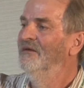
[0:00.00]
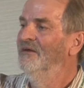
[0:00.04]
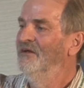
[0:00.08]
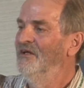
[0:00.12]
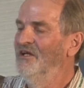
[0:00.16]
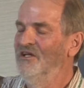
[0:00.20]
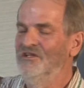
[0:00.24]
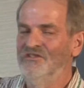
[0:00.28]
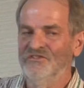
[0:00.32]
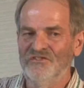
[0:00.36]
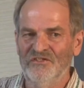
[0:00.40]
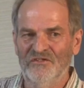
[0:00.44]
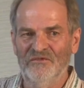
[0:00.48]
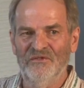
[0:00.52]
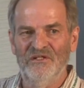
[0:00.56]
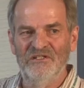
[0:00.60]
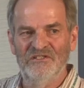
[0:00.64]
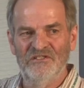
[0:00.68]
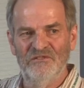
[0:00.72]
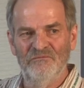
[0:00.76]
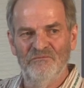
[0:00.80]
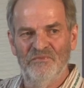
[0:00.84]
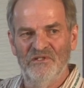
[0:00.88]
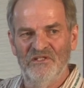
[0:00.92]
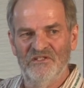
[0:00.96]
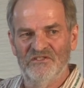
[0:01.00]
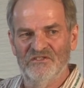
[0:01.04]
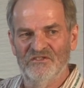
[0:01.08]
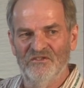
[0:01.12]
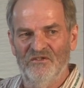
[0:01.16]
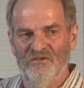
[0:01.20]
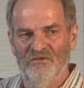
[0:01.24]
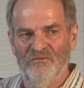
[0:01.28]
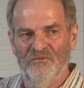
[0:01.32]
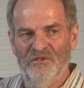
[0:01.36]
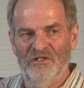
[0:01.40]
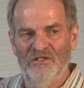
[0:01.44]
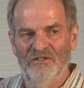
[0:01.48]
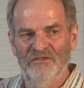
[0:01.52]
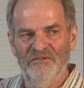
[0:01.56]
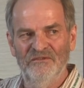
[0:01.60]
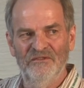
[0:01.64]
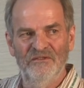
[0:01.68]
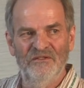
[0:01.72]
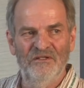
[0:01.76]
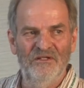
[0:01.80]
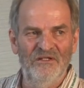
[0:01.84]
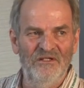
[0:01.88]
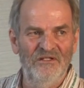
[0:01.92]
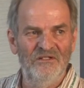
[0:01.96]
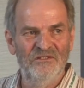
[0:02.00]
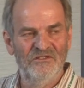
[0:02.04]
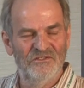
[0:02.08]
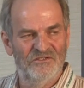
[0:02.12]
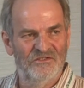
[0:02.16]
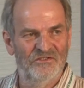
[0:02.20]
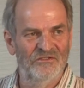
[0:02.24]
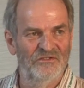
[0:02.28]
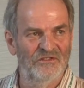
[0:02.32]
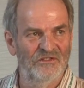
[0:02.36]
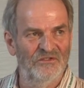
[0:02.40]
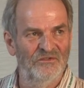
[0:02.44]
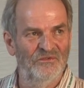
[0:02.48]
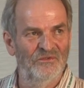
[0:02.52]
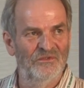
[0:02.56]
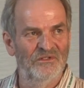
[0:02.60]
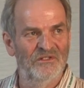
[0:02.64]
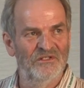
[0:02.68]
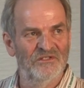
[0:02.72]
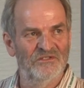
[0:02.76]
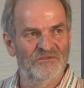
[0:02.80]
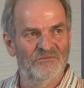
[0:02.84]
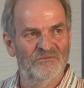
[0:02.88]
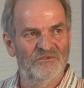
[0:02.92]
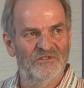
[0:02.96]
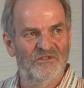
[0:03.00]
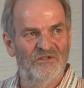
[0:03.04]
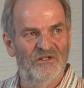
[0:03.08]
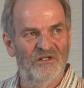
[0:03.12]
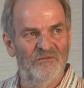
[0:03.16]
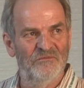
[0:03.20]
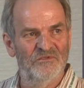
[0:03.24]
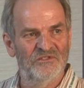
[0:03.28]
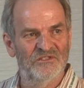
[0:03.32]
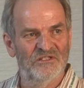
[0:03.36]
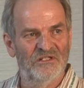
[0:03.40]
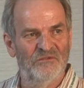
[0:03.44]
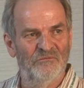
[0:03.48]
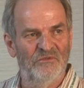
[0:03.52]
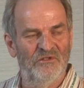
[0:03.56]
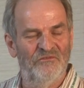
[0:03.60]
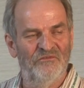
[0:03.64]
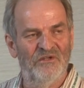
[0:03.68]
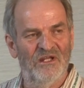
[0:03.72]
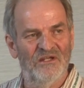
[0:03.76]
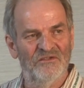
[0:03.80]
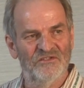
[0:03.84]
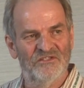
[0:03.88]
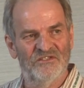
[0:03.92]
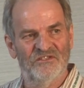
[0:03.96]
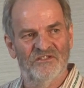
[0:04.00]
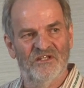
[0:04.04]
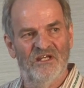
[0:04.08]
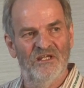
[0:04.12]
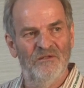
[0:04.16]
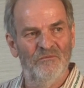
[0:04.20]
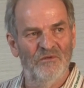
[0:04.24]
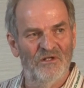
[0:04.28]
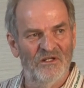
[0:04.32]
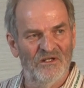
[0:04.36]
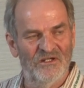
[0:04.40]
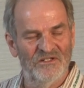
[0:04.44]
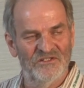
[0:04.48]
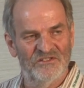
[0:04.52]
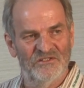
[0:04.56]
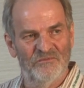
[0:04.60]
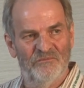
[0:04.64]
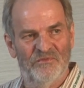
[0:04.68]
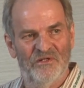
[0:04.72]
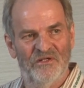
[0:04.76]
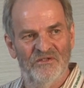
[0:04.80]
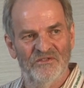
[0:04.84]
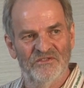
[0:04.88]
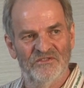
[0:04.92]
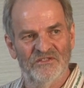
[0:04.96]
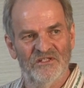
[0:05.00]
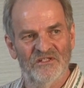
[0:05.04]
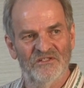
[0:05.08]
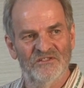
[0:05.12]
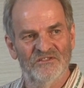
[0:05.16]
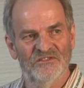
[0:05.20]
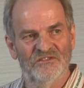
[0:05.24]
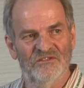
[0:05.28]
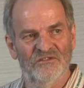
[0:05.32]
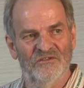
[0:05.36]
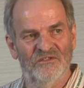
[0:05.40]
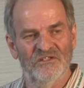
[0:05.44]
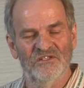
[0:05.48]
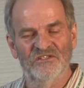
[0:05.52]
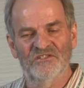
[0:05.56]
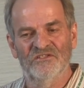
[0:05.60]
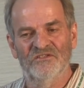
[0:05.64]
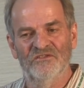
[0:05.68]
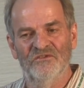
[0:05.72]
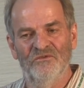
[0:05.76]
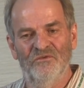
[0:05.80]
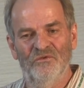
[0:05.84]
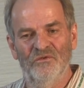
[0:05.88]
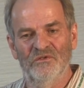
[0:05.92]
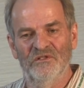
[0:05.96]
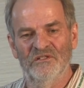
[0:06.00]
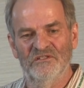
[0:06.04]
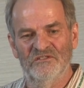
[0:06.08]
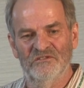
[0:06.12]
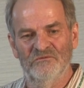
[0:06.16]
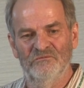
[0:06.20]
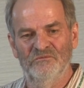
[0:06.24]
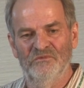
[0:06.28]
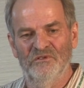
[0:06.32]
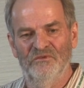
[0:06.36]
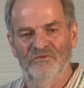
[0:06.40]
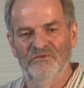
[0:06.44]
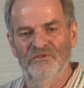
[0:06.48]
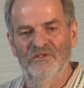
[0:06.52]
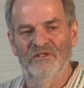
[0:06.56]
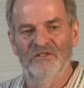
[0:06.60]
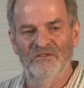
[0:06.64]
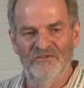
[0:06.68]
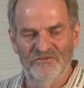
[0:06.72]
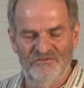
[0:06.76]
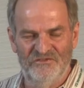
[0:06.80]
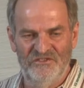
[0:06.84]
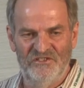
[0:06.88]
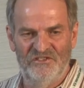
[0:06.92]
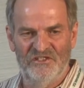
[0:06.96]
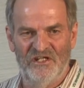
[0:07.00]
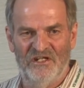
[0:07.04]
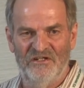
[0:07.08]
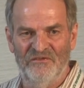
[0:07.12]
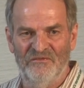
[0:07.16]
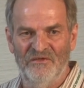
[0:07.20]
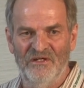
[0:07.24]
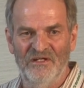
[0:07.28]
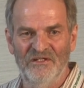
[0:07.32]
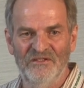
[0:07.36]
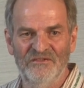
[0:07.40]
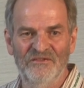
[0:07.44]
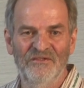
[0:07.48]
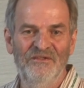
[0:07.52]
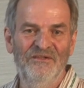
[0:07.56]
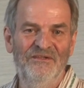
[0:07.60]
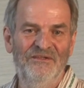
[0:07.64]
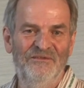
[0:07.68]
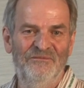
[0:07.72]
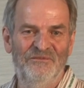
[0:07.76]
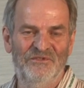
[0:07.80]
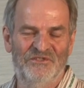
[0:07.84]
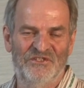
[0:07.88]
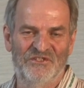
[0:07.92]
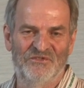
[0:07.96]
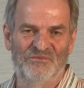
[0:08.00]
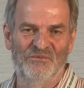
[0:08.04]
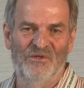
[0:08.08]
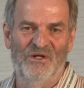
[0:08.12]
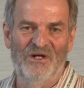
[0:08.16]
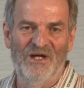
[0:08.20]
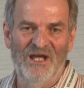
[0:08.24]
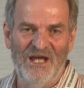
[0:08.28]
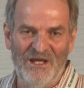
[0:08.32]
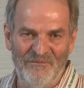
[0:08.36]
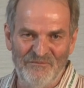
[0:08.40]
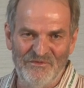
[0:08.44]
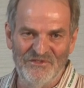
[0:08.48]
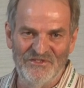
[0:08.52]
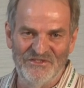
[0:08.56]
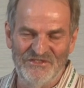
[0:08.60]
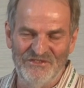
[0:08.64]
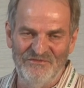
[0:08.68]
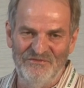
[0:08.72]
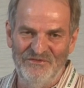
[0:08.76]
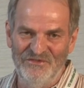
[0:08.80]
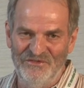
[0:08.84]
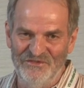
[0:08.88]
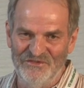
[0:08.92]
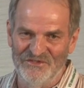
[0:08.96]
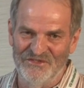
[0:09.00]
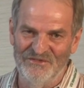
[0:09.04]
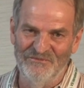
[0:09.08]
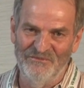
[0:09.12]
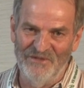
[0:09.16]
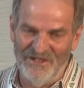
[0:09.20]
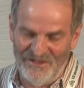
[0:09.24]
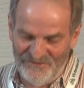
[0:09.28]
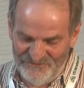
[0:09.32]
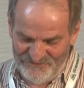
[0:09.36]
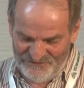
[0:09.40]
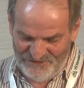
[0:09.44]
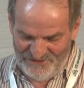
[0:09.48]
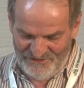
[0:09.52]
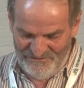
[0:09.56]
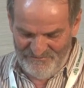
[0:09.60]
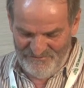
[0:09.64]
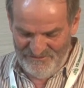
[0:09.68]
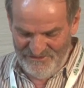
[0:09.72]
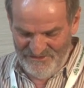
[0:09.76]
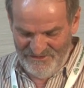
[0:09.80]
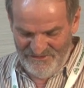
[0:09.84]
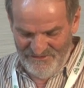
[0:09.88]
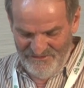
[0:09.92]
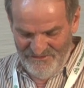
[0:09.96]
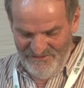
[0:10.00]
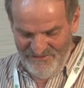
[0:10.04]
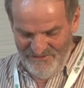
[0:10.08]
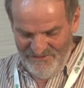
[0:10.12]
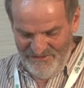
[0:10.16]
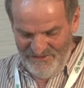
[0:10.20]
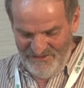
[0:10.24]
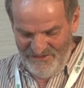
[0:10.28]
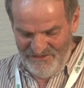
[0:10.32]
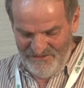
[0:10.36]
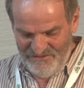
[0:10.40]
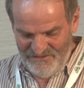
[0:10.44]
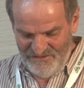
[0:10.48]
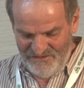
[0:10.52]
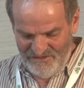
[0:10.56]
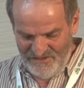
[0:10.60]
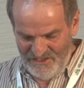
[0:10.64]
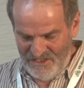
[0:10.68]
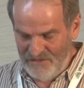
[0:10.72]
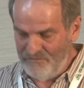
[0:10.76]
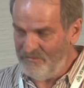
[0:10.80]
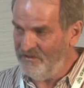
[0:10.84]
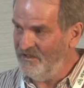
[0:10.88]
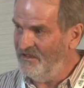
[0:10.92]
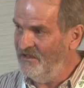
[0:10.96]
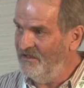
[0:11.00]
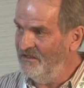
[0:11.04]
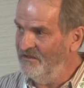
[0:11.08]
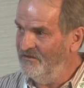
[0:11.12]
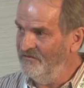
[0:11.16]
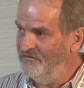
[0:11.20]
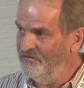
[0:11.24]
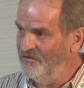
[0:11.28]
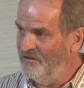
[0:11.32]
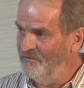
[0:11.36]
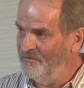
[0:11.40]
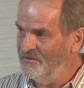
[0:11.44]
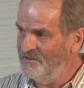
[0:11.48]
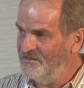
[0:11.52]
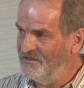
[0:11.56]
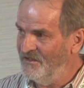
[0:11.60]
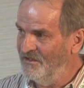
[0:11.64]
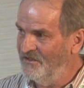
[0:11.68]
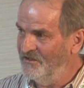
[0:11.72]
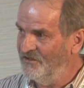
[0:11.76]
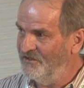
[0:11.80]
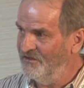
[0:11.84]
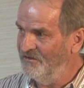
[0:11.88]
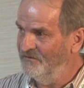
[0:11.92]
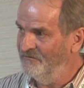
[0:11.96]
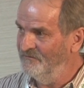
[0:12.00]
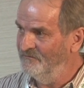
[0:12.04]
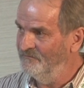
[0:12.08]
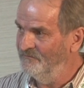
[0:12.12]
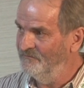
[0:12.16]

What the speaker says: integrating PSOL1 into the organism's chromosome, we've now stabilized the process. So this organism will not degenerate, which is what happens if you use the wild type in an ABE fermentation.